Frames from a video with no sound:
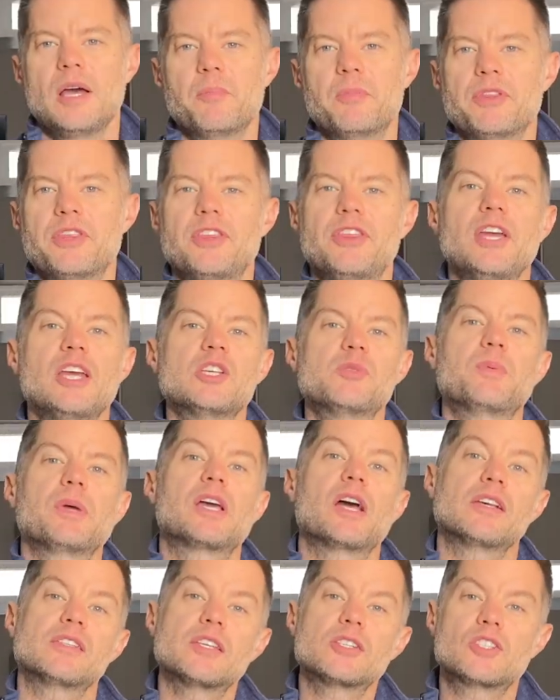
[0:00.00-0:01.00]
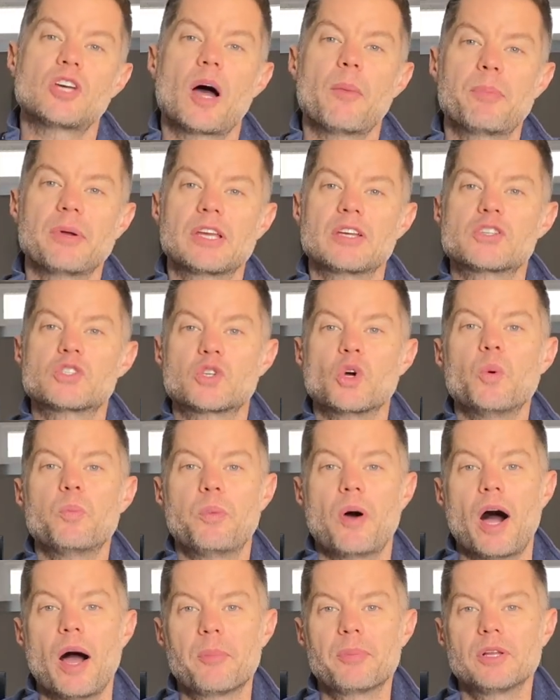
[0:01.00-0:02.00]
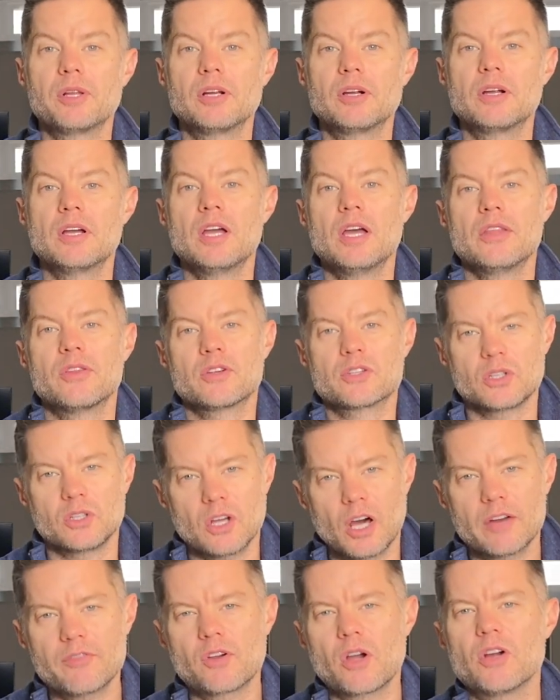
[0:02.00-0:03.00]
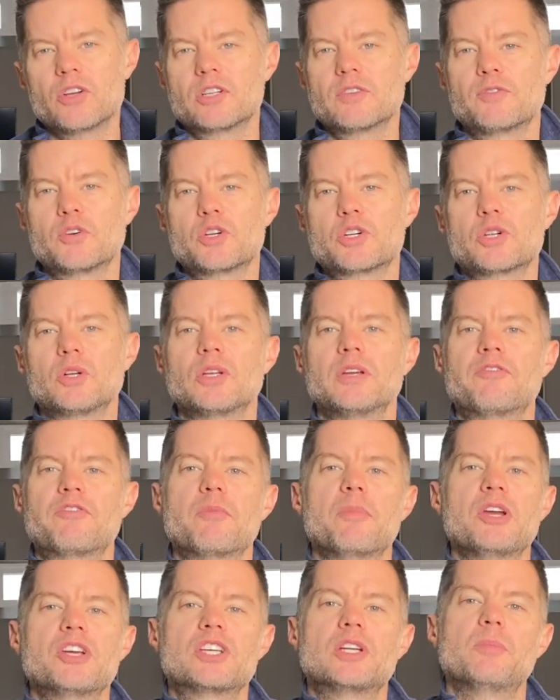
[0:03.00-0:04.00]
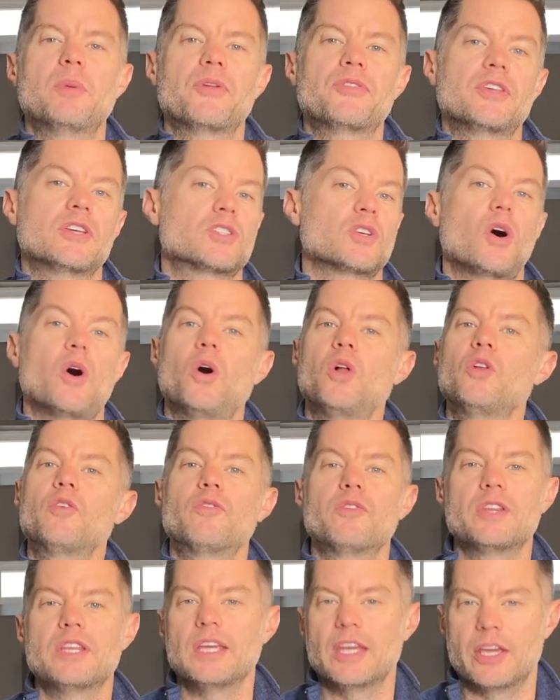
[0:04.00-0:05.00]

But the thing is, because the topic is so popular, there's a lot of controversial information about this all over the